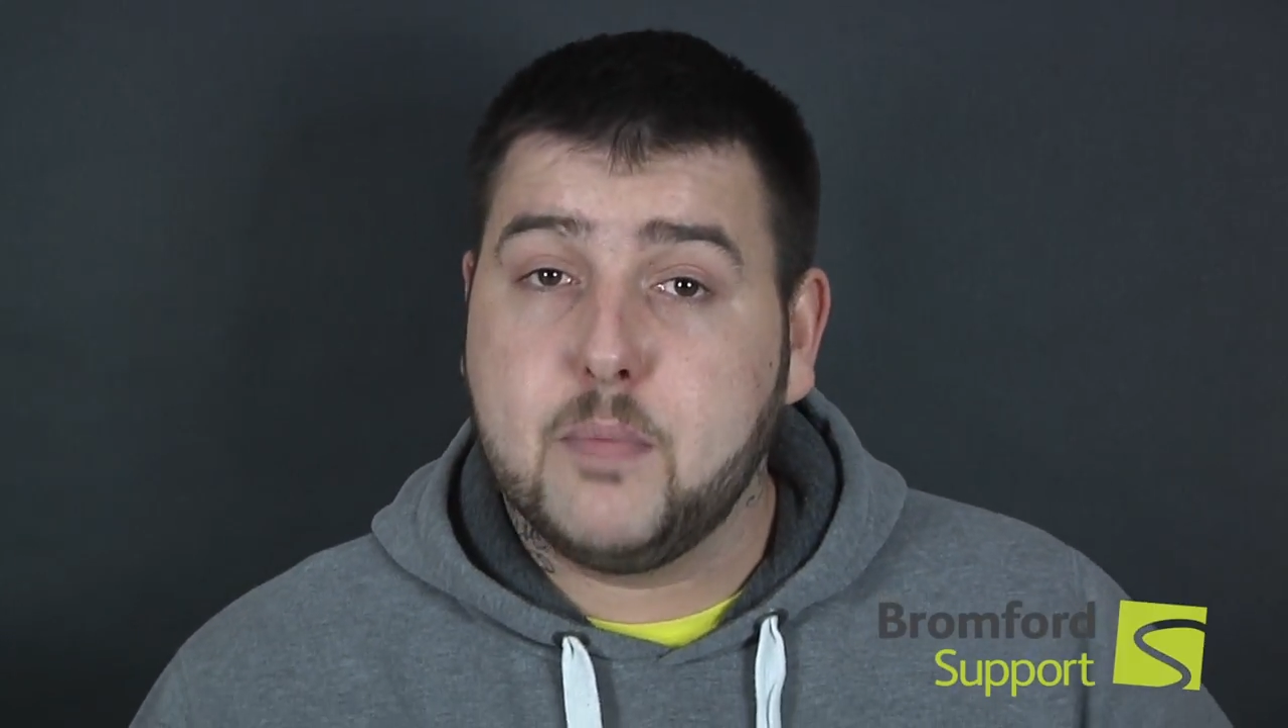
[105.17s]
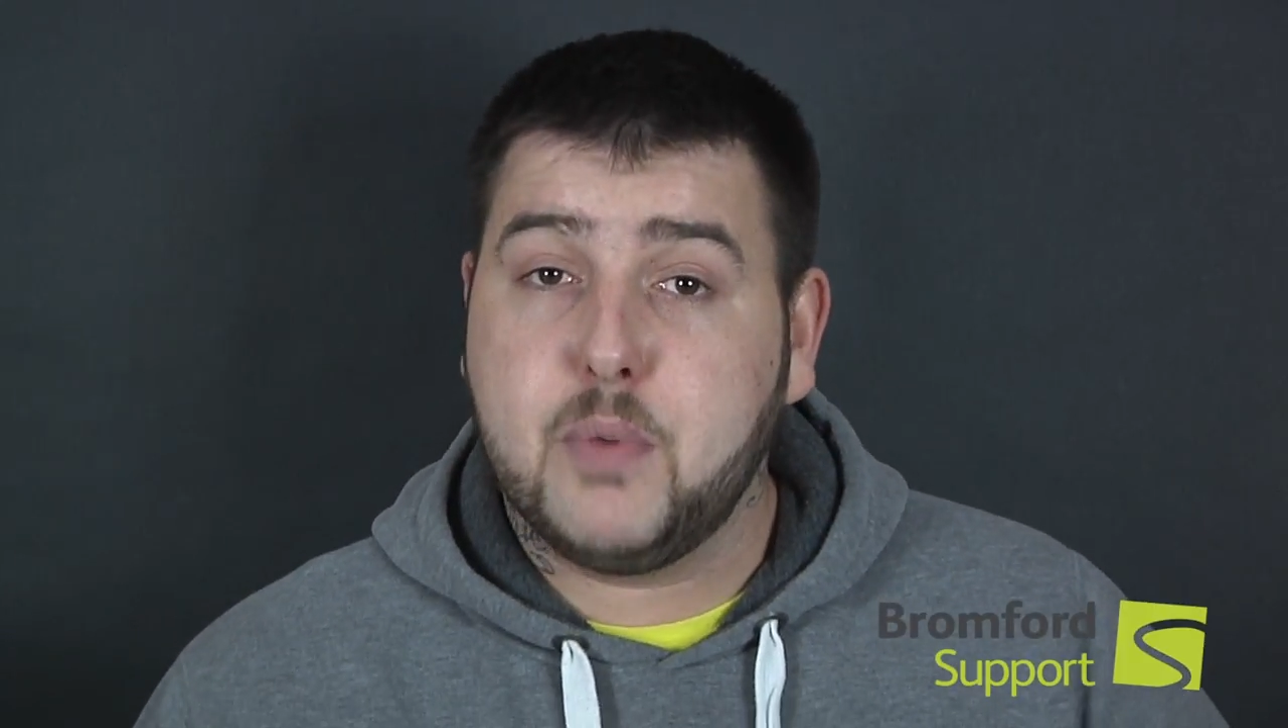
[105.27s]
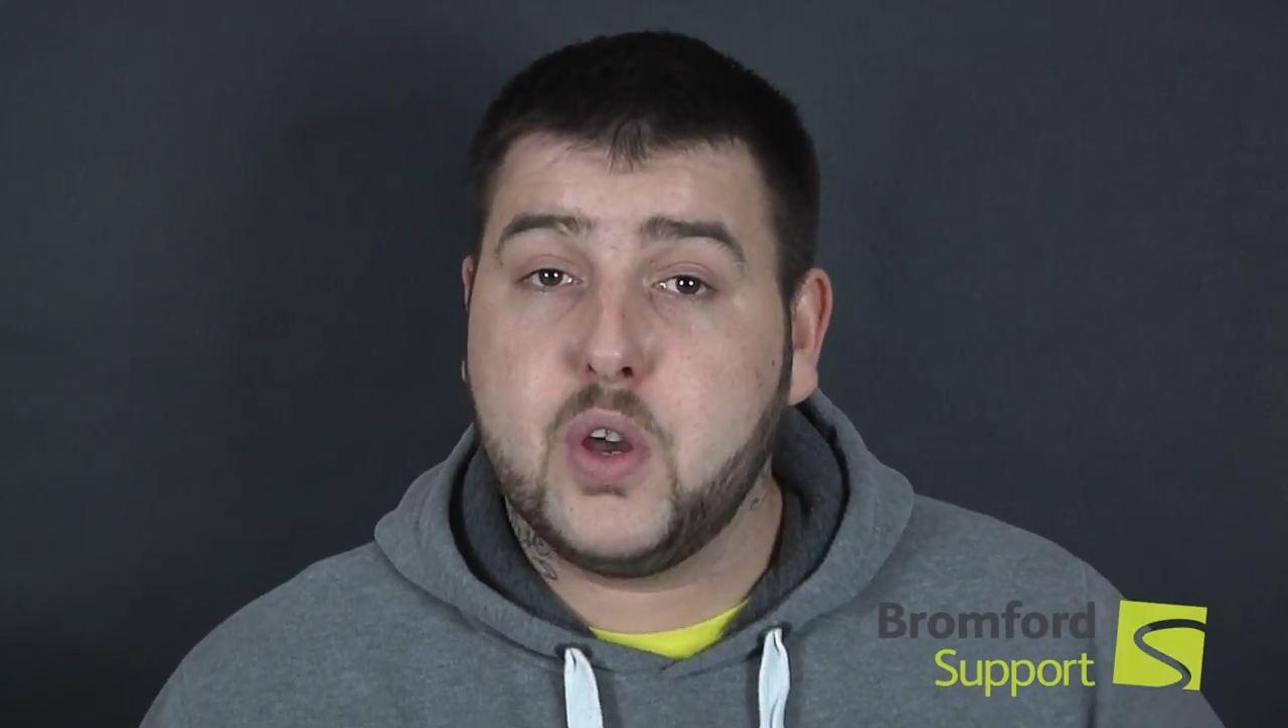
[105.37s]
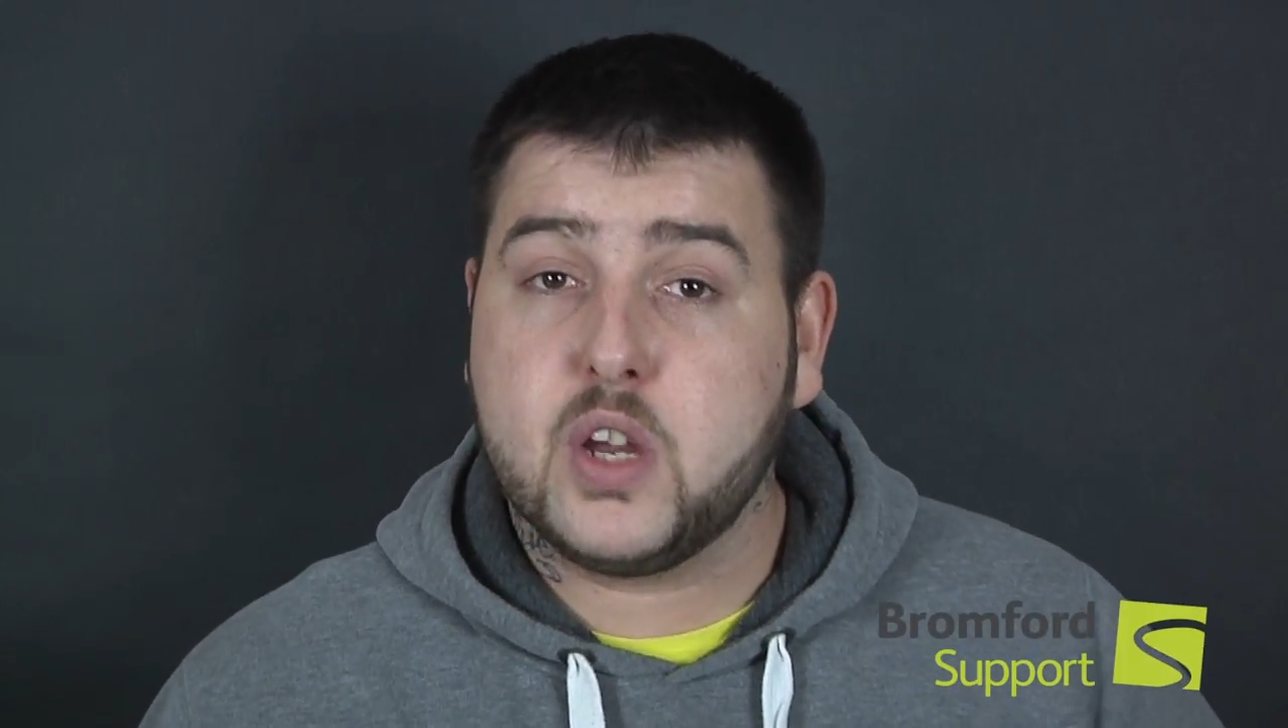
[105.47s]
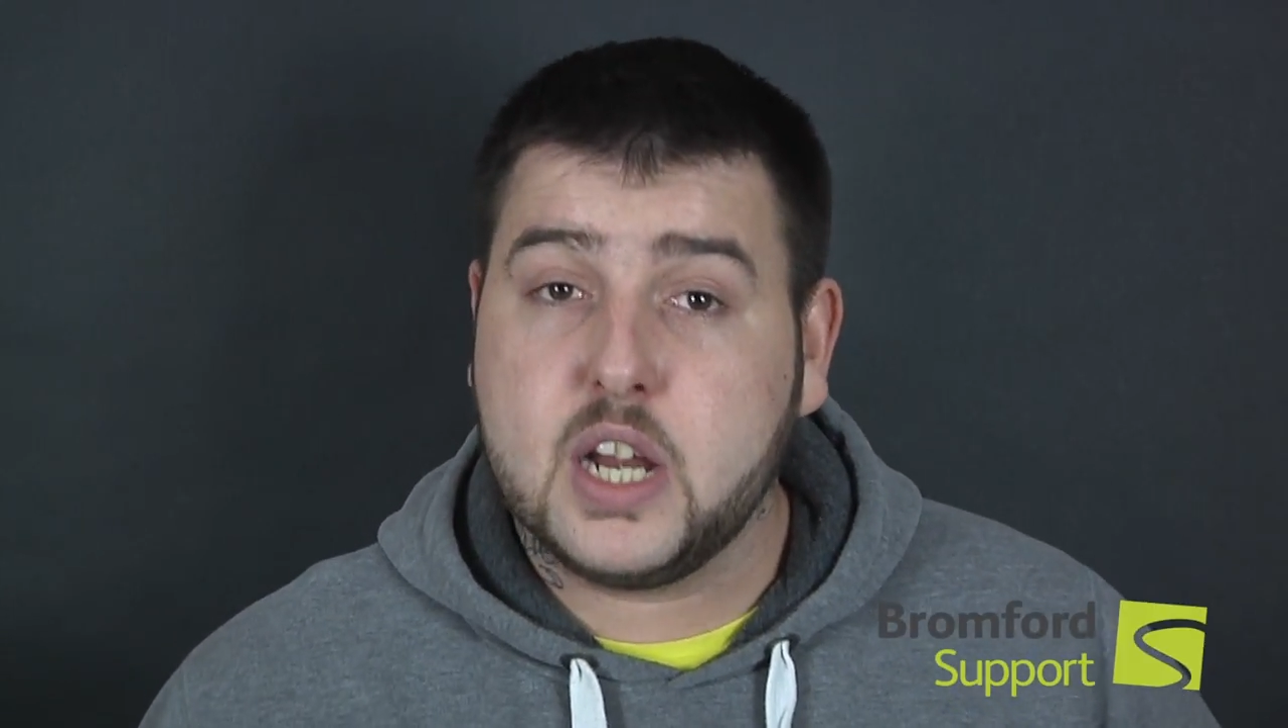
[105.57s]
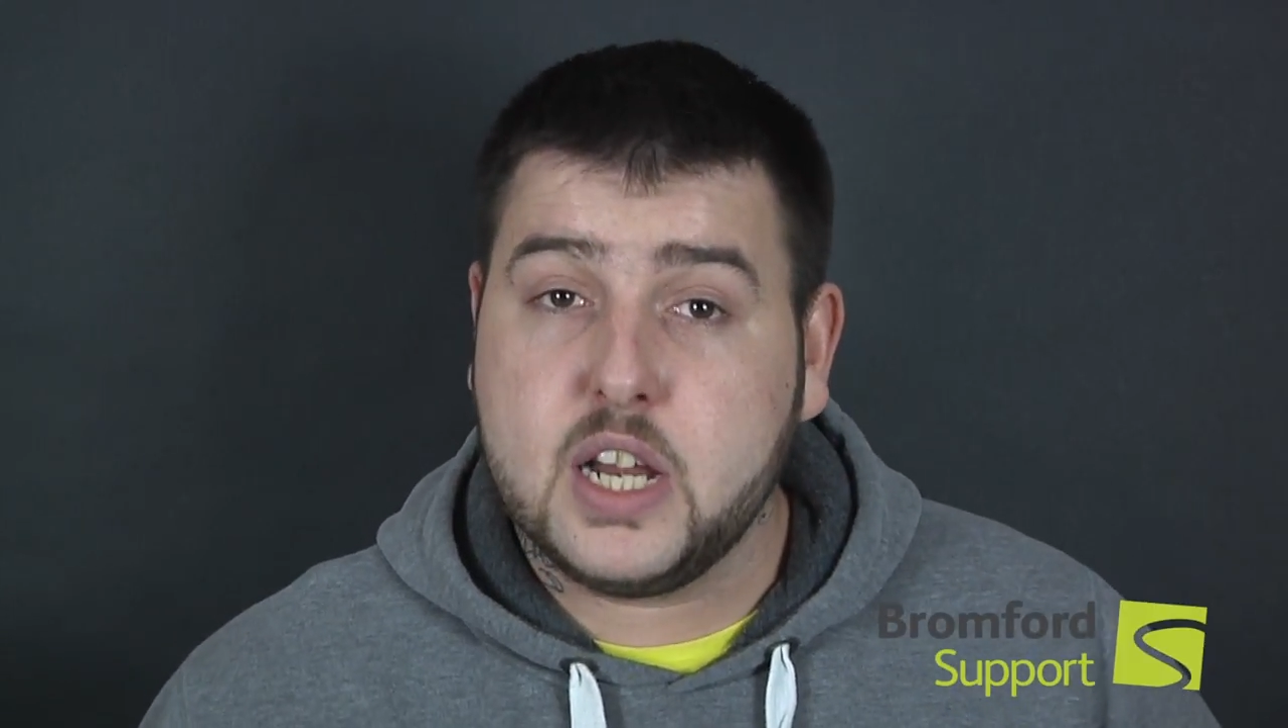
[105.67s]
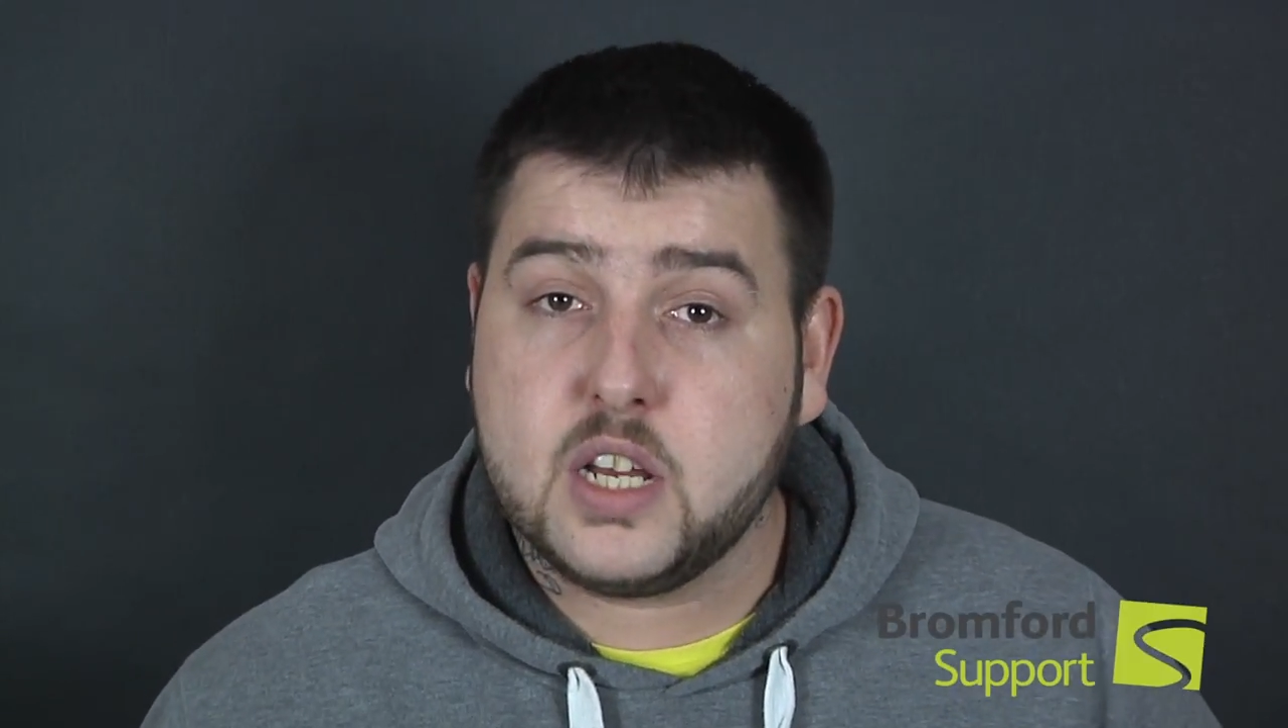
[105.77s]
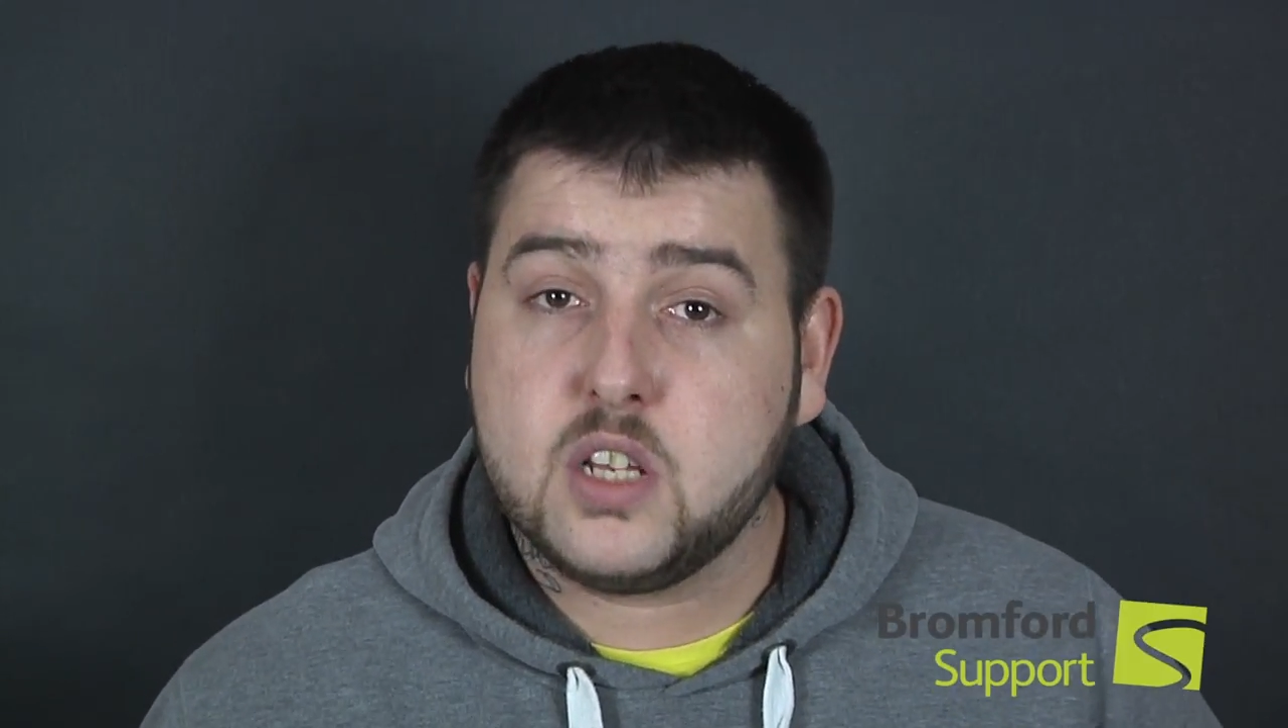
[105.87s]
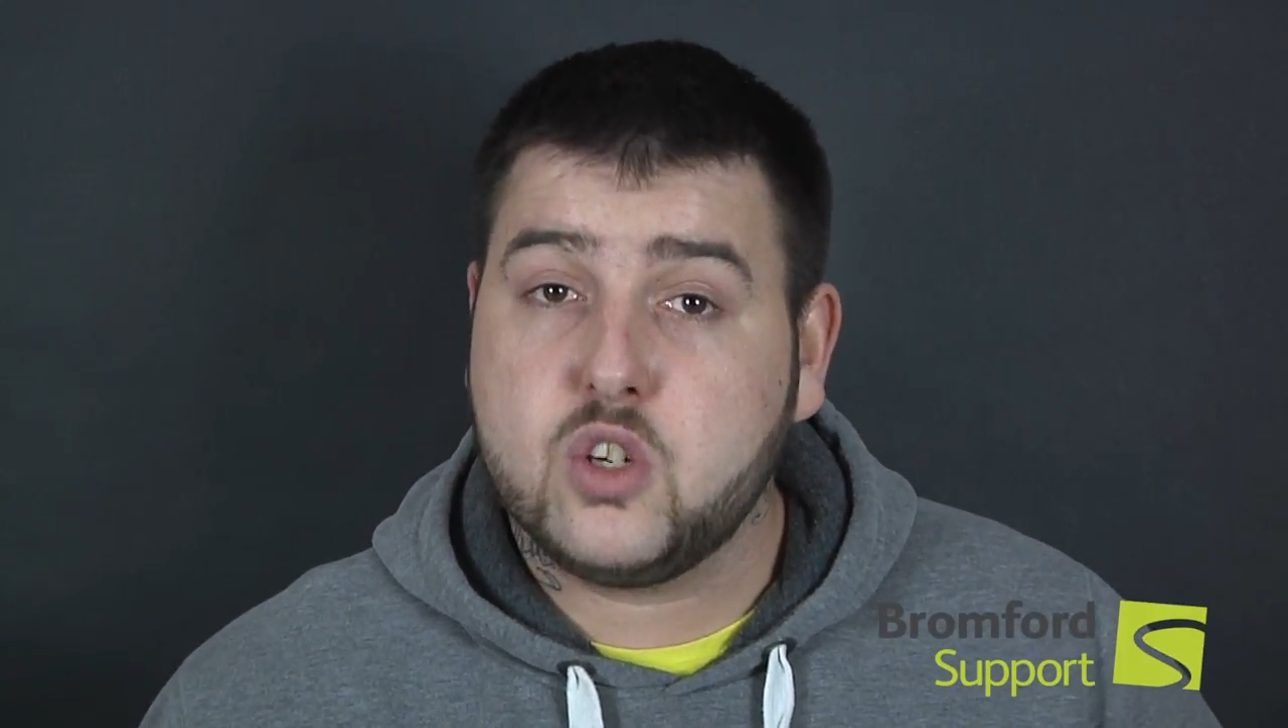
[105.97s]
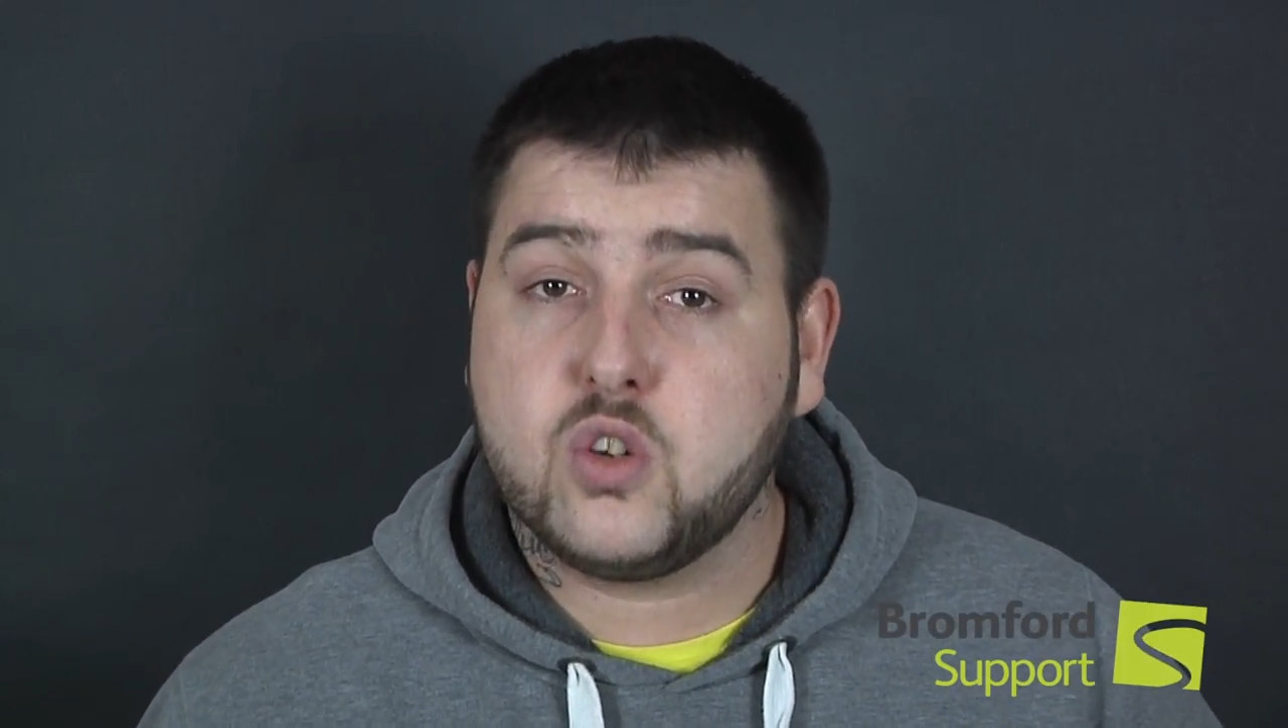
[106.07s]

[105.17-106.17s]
burgling